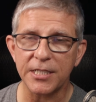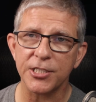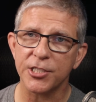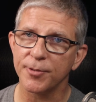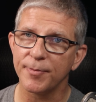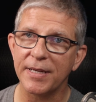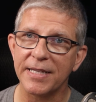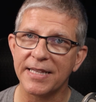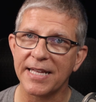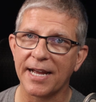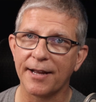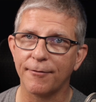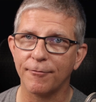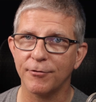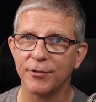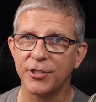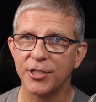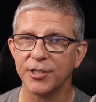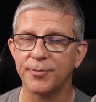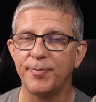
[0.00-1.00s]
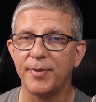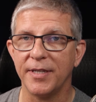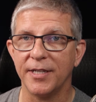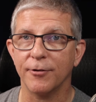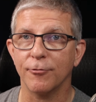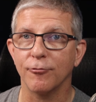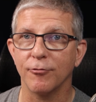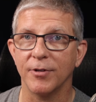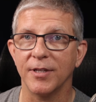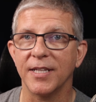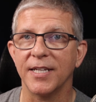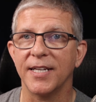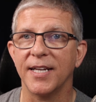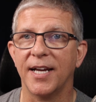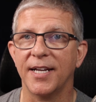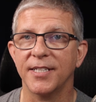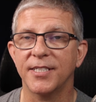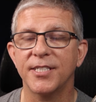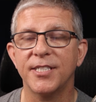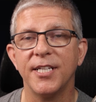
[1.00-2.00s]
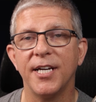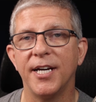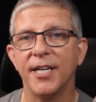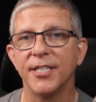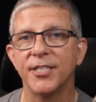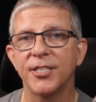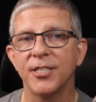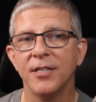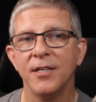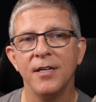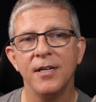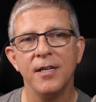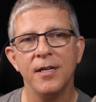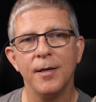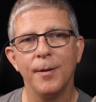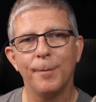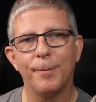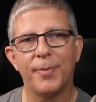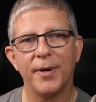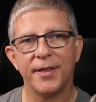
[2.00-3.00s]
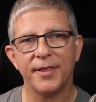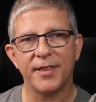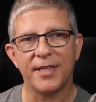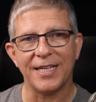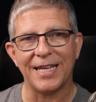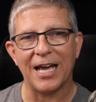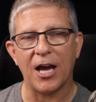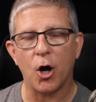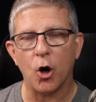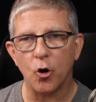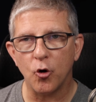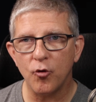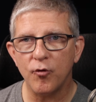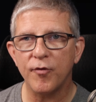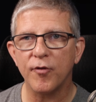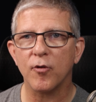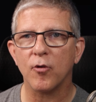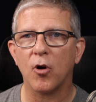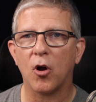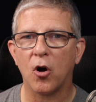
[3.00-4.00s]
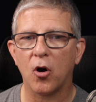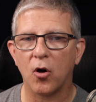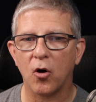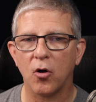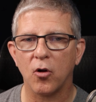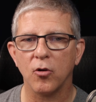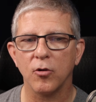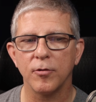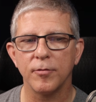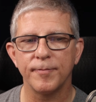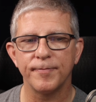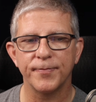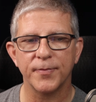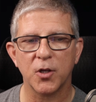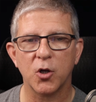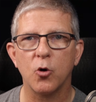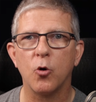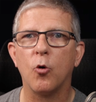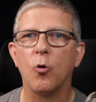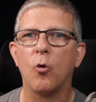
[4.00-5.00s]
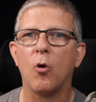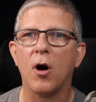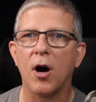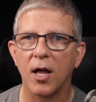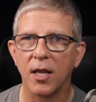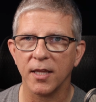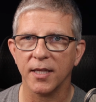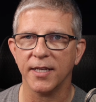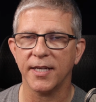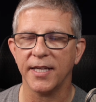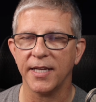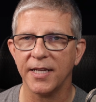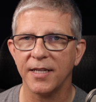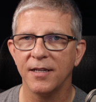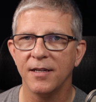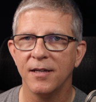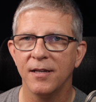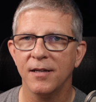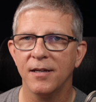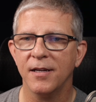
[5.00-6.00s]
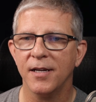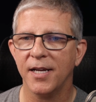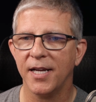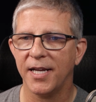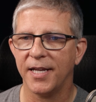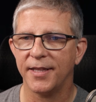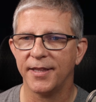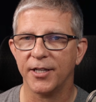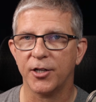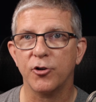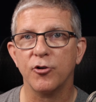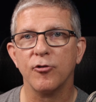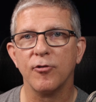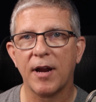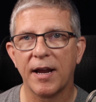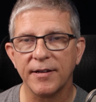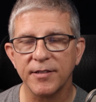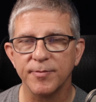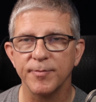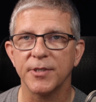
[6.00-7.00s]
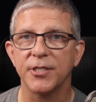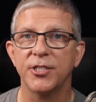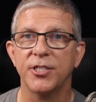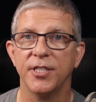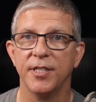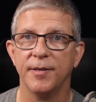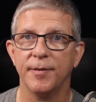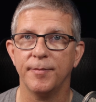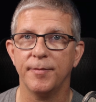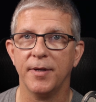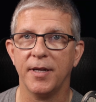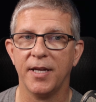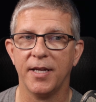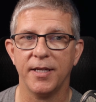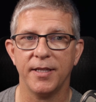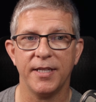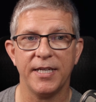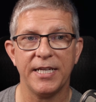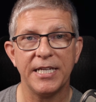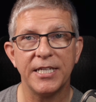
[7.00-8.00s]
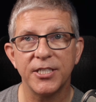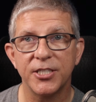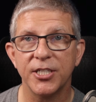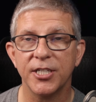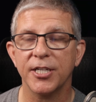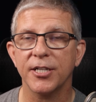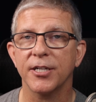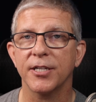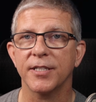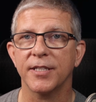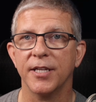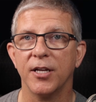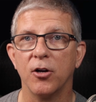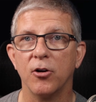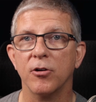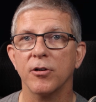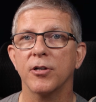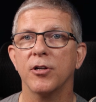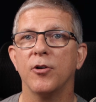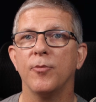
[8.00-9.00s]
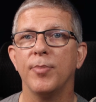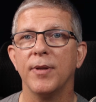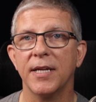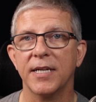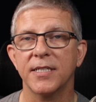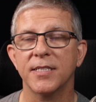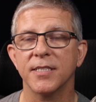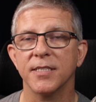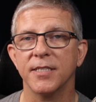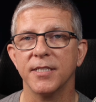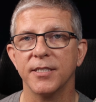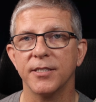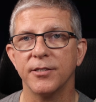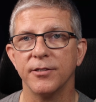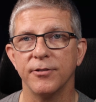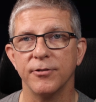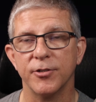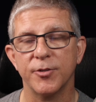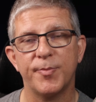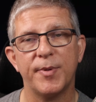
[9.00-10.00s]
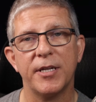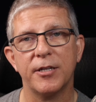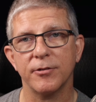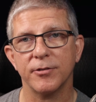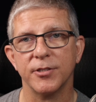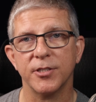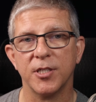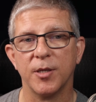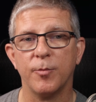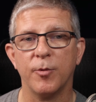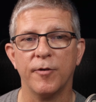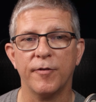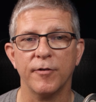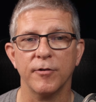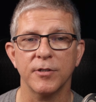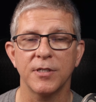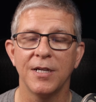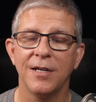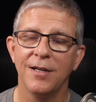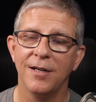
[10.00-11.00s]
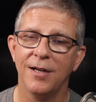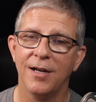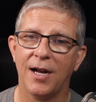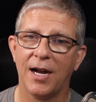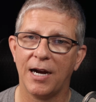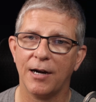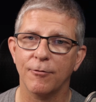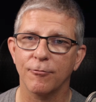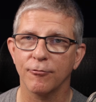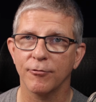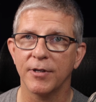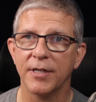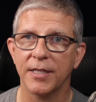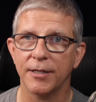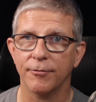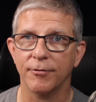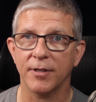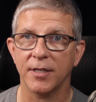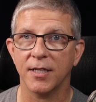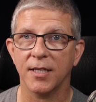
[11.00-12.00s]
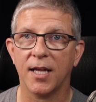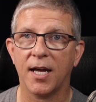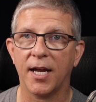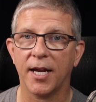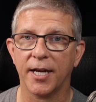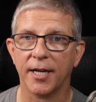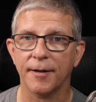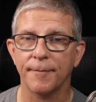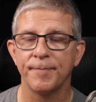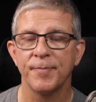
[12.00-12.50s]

To me, that would just be a really nice touch. But the overall quality and the craftsmanship and the engineering that Arendal places into their speakers and subwoofers, I really, really like.